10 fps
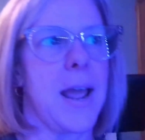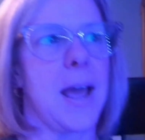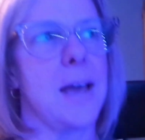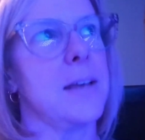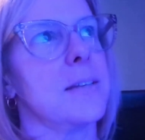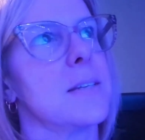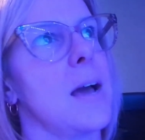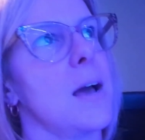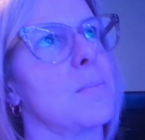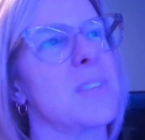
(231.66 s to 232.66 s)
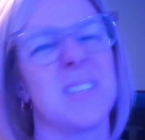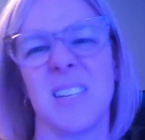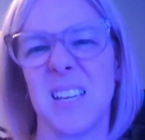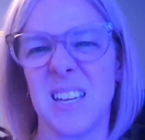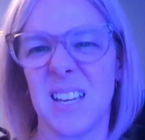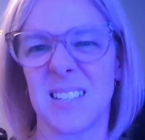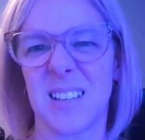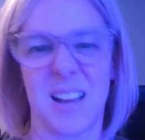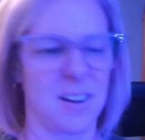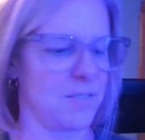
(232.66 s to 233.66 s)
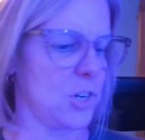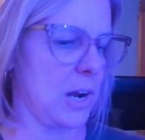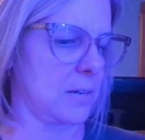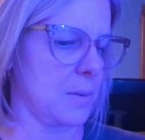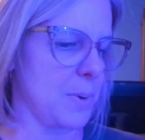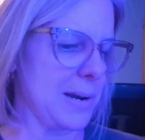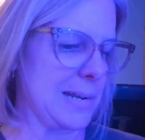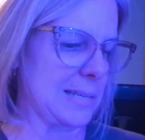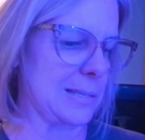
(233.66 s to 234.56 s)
and the sticky is kind of jacked up on it.